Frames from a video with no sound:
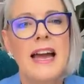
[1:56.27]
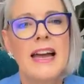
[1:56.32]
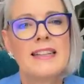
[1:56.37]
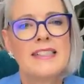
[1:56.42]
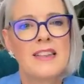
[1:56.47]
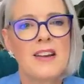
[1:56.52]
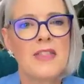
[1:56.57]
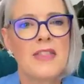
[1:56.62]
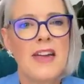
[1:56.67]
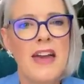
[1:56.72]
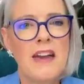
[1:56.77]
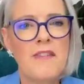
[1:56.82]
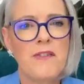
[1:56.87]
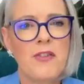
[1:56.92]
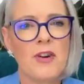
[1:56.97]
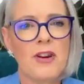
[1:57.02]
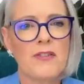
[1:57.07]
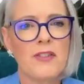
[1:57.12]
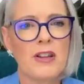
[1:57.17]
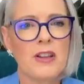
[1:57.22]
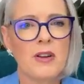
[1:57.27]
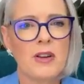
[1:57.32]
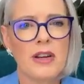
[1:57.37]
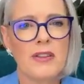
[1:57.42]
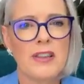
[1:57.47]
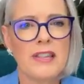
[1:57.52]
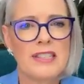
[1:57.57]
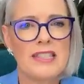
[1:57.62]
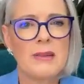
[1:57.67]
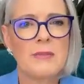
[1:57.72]
And so therefore, if you look
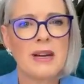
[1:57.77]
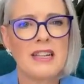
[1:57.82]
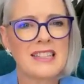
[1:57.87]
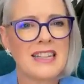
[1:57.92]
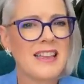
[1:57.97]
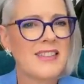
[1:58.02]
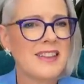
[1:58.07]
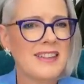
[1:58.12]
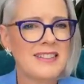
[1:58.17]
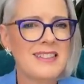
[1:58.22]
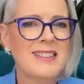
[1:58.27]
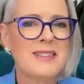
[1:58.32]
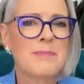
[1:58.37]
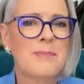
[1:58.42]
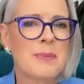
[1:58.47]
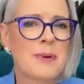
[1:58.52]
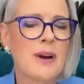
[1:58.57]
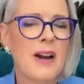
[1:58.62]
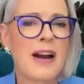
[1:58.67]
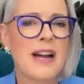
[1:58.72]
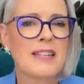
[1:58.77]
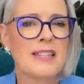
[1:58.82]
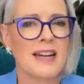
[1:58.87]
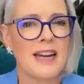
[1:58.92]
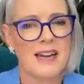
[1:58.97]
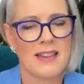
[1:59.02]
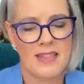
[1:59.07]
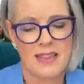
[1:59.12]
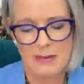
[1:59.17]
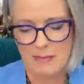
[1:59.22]
at this, you might say, this is
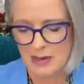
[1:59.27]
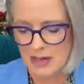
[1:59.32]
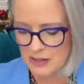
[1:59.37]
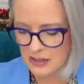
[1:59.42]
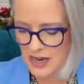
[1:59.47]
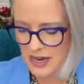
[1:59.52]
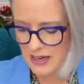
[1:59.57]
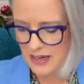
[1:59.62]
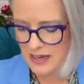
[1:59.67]
brighter than my